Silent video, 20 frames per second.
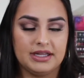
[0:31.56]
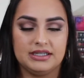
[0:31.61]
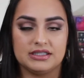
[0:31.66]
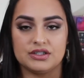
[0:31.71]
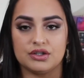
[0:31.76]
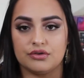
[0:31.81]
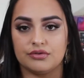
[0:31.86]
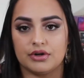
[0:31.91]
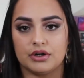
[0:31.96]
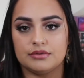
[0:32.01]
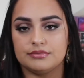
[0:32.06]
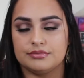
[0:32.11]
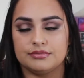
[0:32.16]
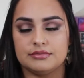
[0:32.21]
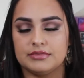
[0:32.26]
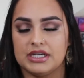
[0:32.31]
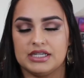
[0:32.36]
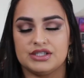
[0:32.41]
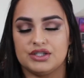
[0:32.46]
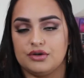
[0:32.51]
it's over.
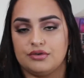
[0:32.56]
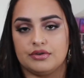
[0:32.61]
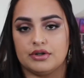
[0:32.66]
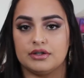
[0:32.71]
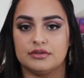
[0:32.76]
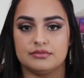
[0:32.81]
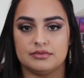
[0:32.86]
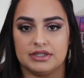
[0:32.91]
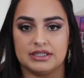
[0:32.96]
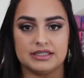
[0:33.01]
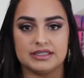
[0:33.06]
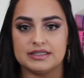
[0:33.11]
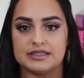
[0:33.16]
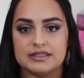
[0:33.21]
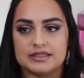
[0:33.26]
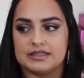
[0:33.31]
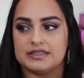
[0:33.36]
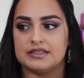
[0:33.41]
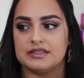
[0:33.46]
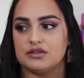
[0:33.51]
It's over. Like,
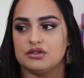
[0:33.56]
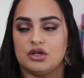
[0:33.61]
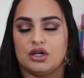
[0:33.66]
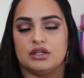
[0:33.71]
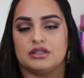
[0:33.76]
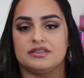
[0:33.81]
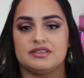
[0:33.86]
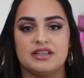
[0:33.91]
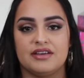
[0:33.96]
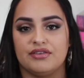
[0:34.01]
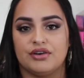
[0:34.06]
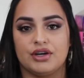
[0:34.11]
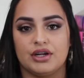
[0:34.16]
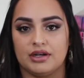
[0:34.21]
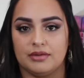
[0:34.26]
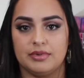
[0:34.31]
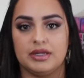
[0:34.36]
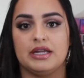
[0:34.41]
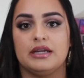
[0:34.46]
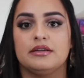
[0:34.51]
this is all it's ever
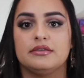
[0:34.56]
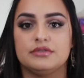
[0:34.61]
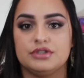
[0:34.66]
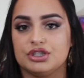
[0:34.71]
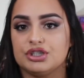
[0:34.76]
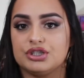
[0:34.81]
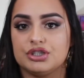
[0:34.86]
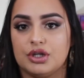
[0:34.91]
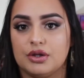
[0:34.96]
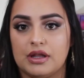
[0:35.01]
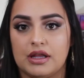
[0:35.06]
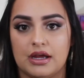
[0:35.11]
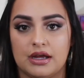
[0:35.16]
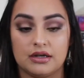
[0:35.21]
gonna be. Just know that.